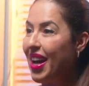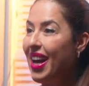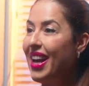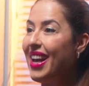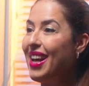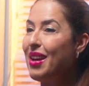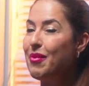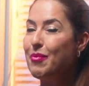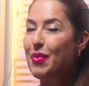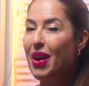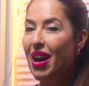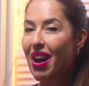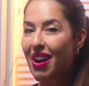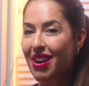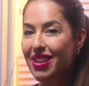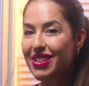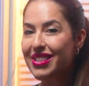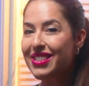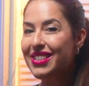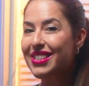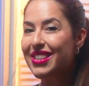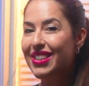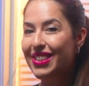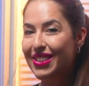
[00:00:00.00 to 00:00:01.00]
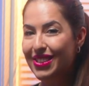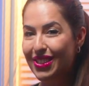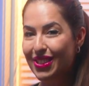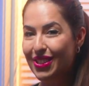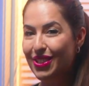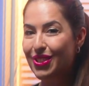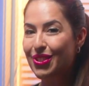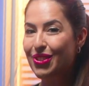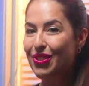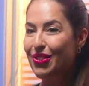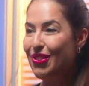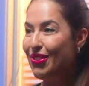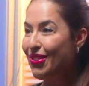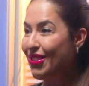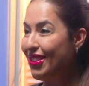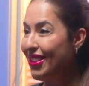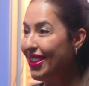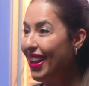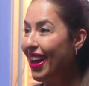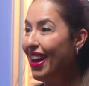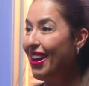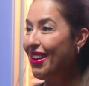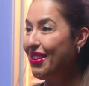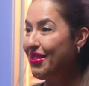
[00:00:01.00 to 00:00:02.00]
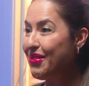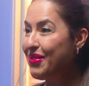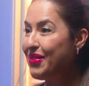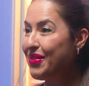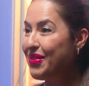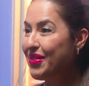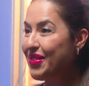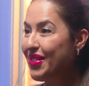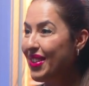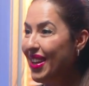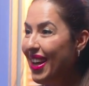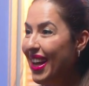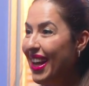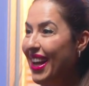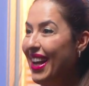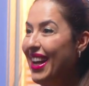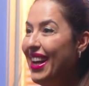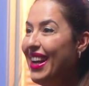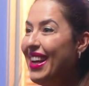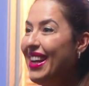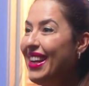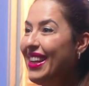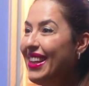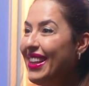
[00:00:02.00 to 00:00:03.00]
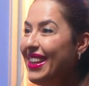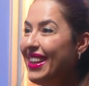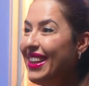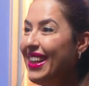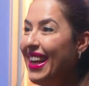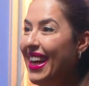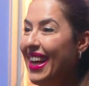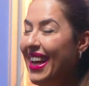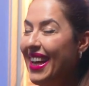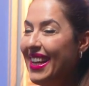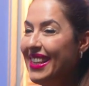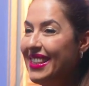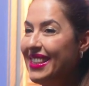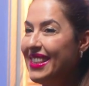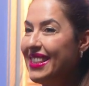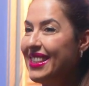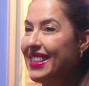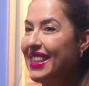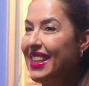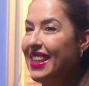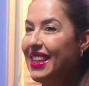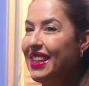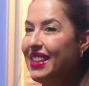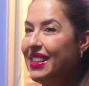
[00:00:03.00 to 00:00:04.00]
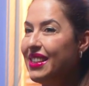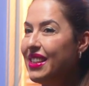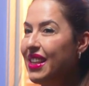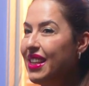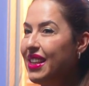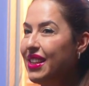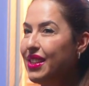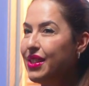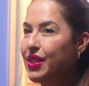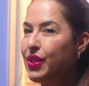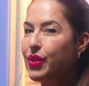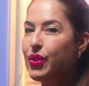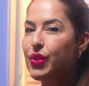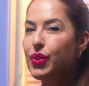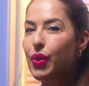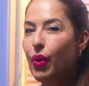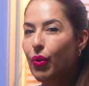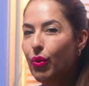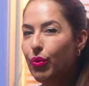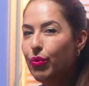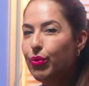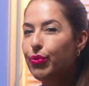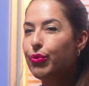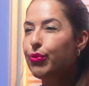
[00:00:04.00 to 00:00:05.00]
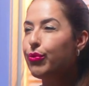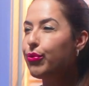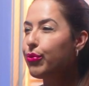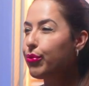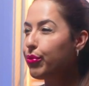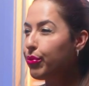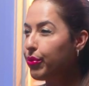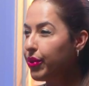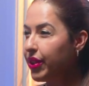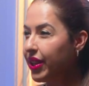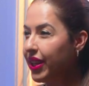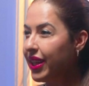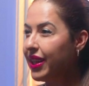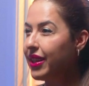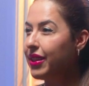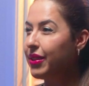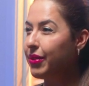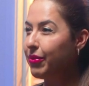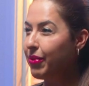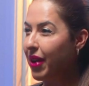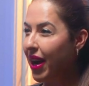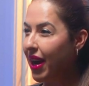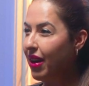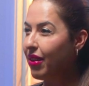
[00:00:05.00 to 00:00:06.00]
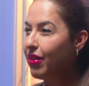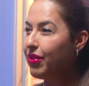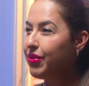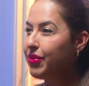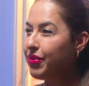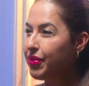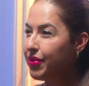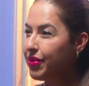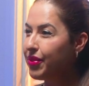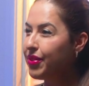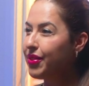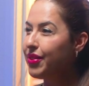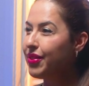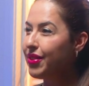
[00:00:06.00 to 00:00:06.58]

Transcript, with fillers: I am unconditional love. Mm. And it, it's so freeing, Ralph.